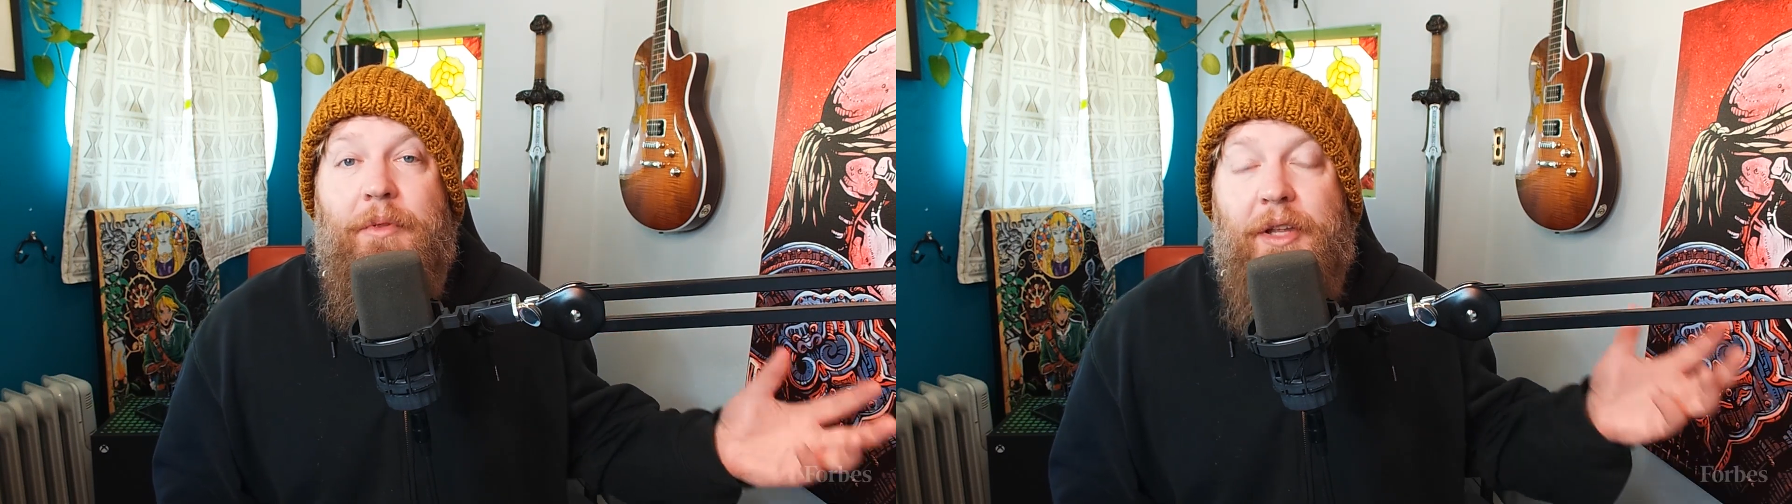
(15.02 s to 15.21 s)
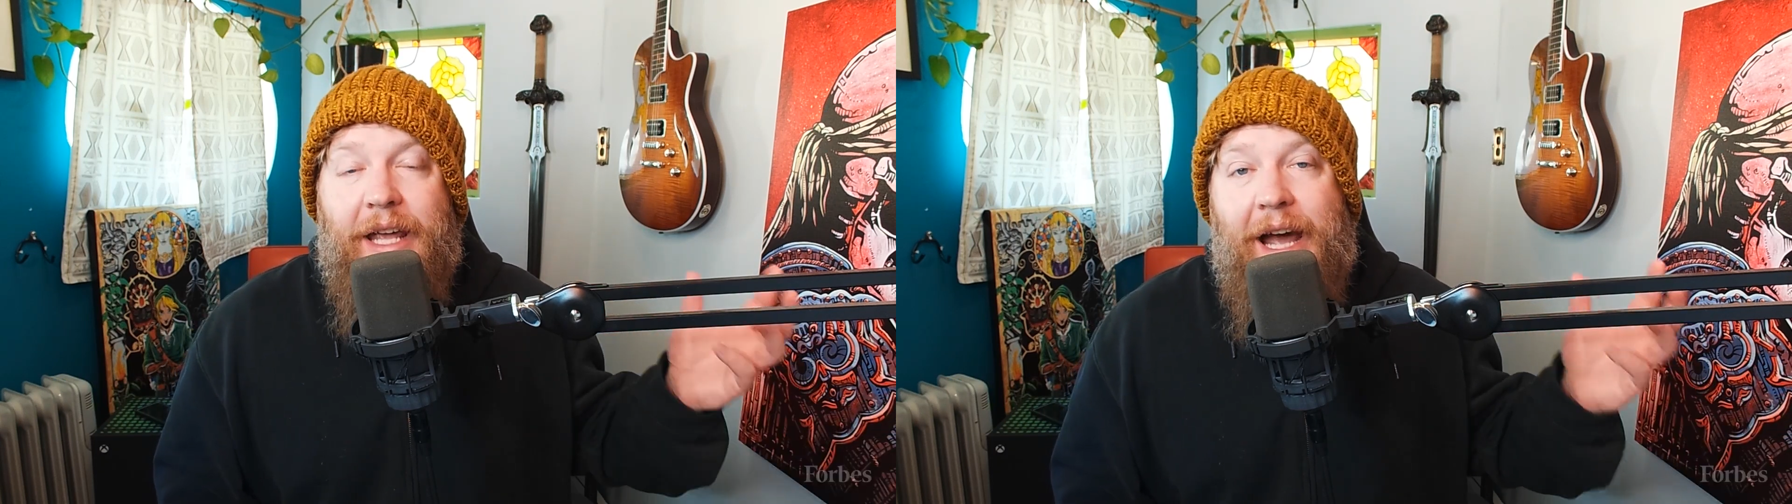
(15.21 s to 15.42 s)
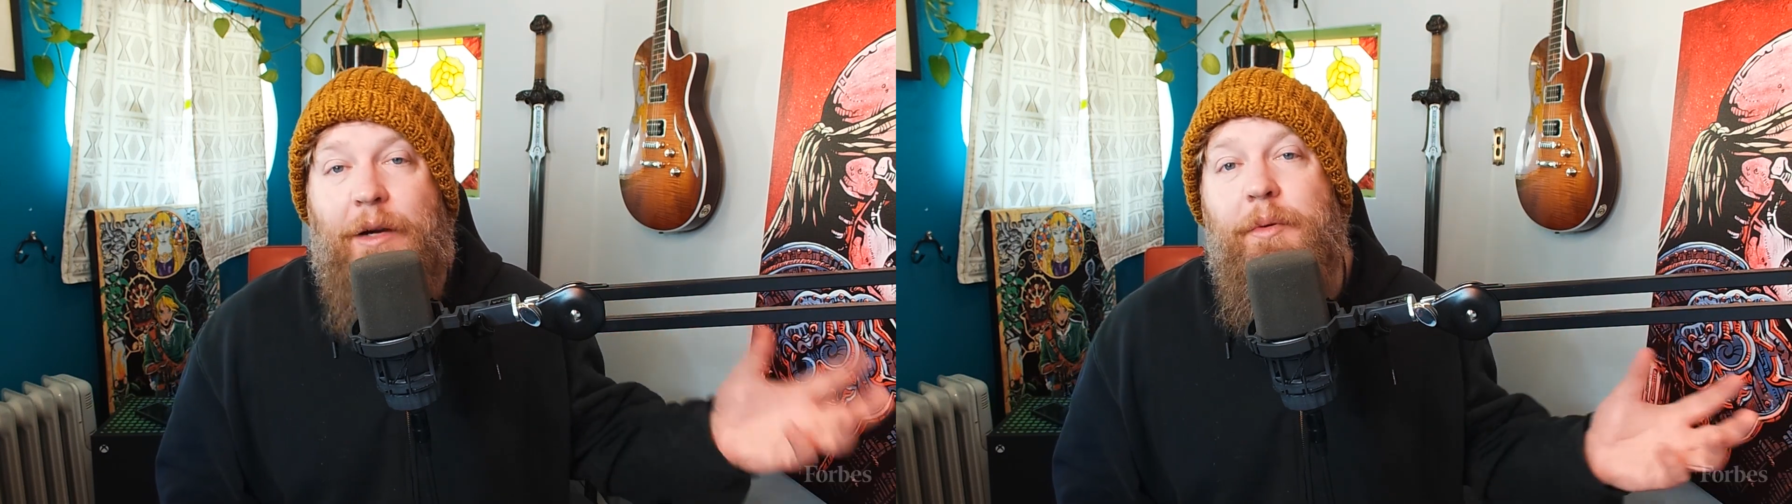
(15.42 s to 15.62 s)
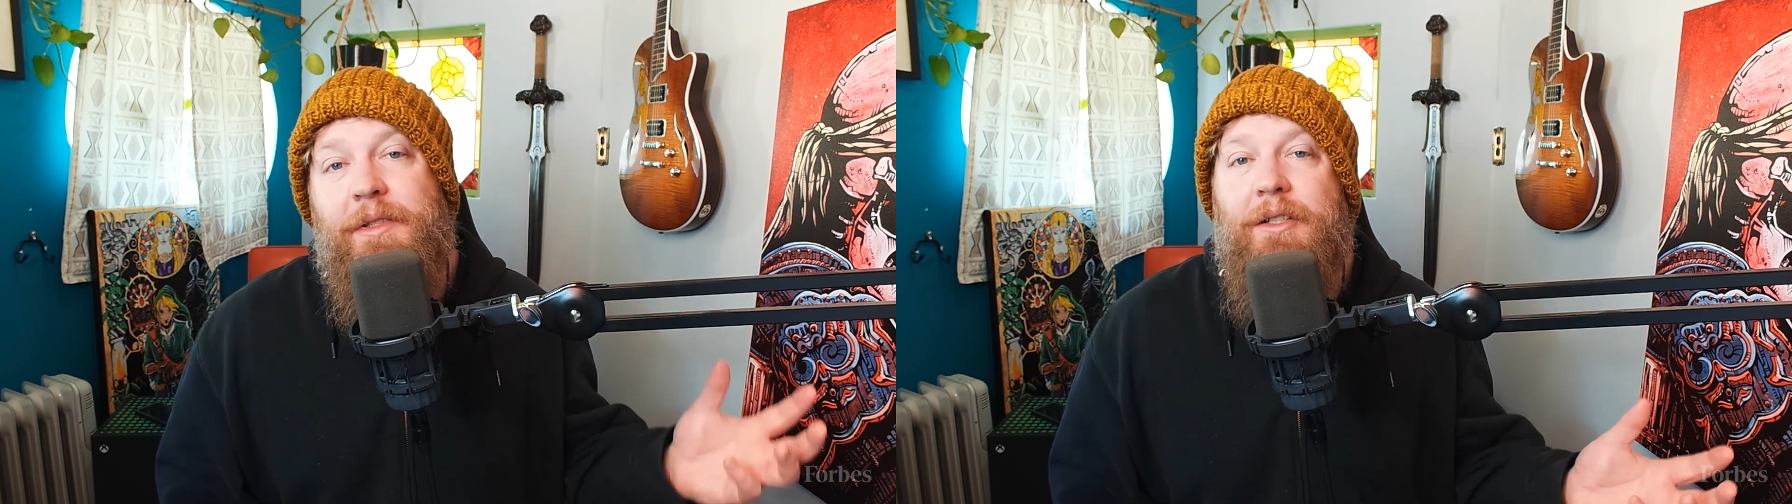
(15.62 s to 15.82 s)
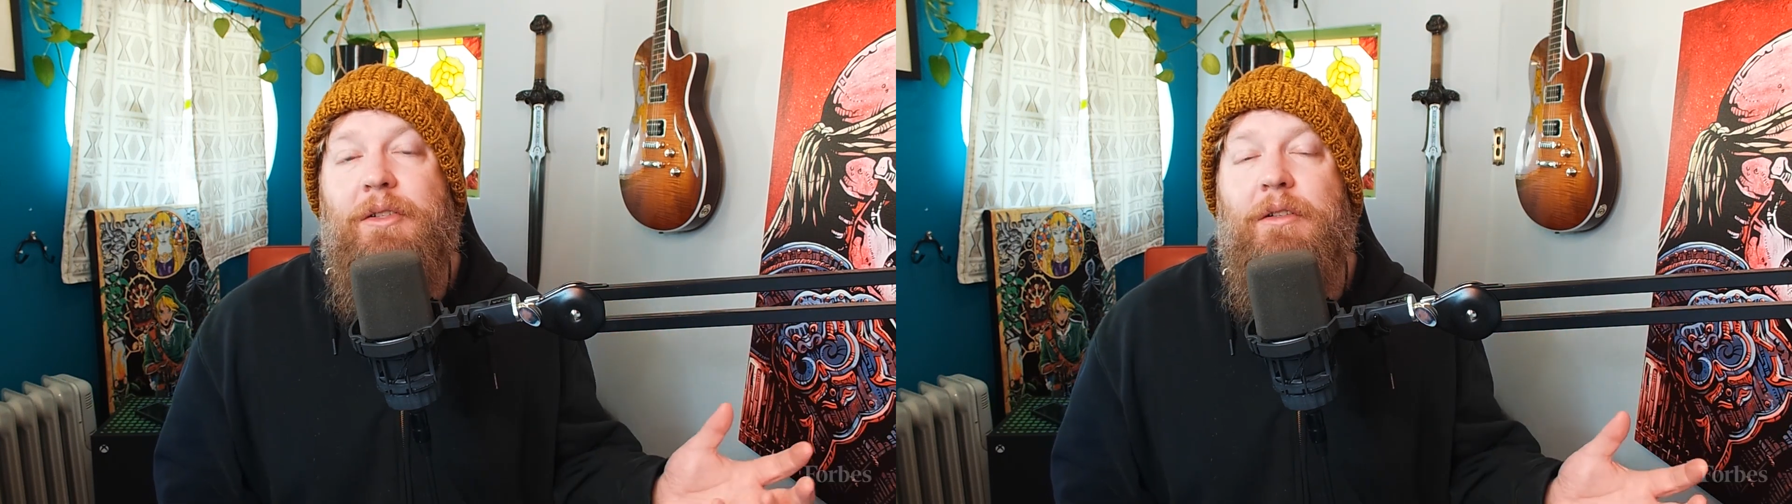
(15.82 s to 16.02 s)
The
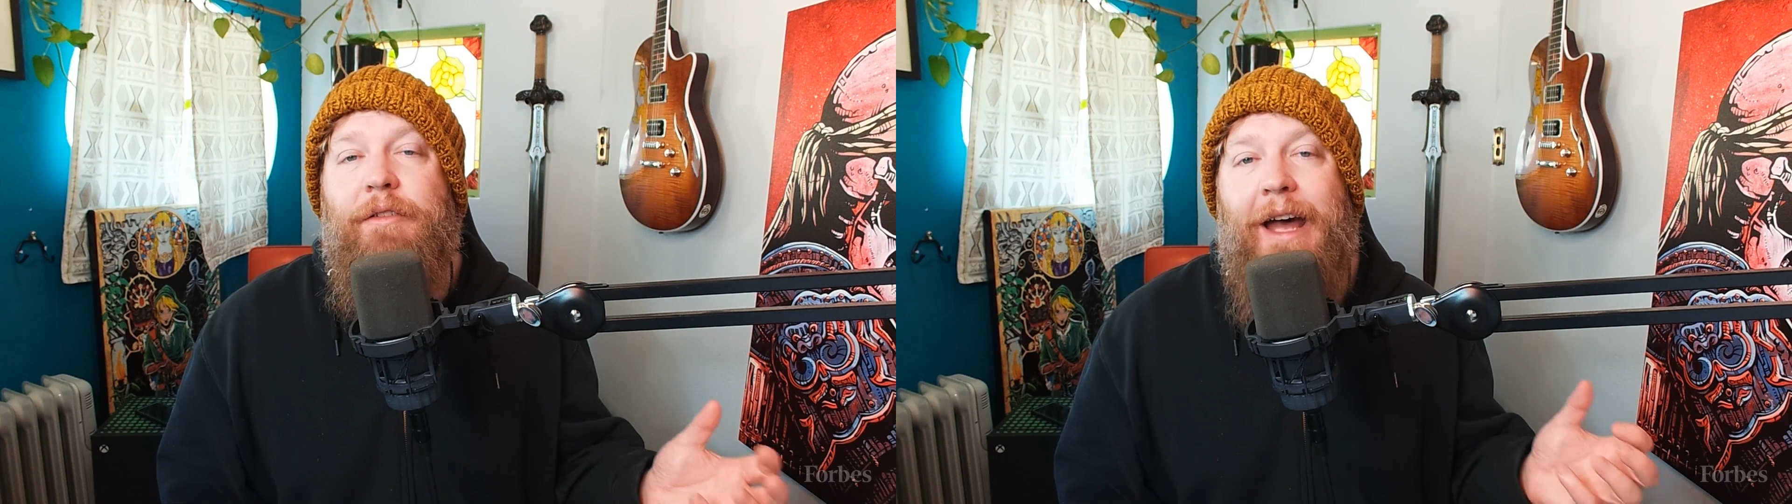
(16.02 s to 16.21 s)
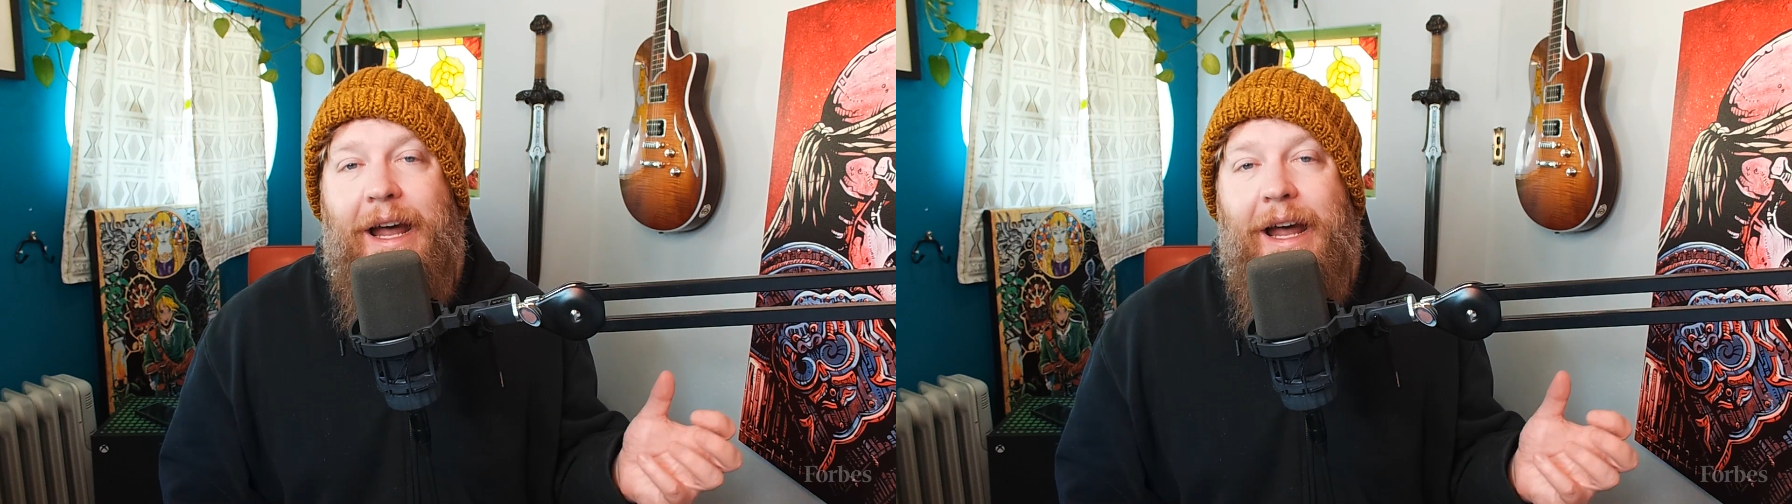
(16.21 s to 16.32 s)
acquisition of